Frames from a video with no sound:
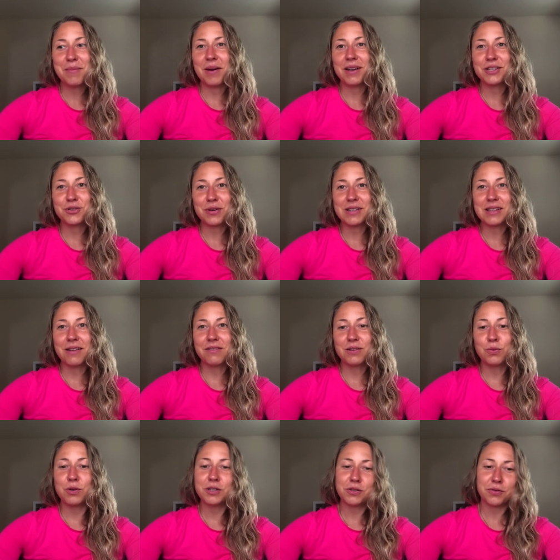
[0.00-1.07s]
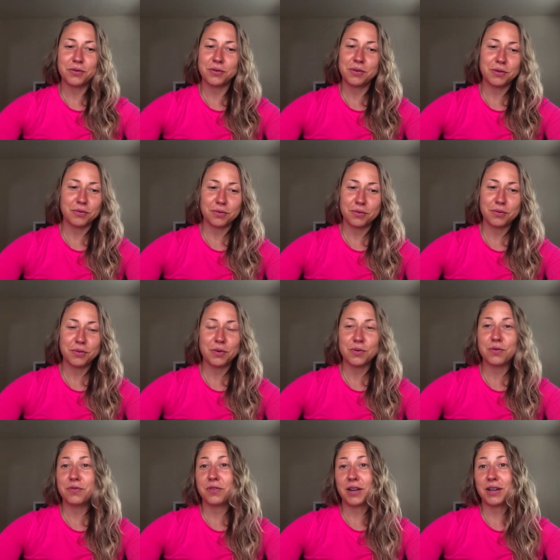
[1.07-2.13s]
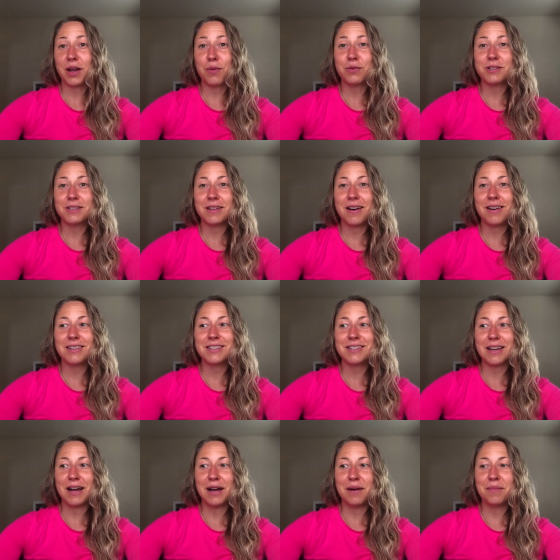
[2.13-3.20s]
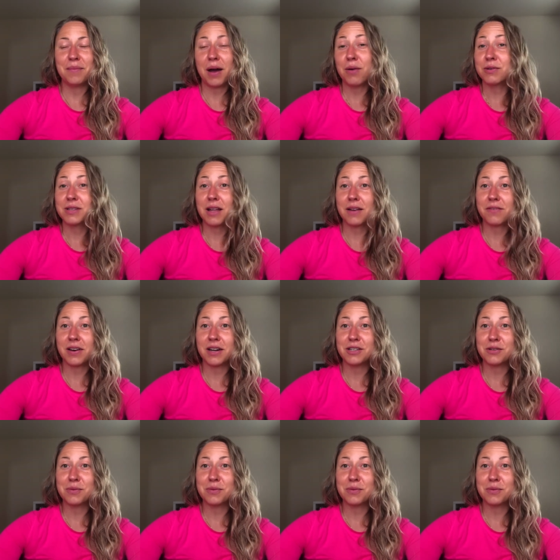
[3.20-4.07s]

My stress level was through the, through the roof, and I was not um, I was not very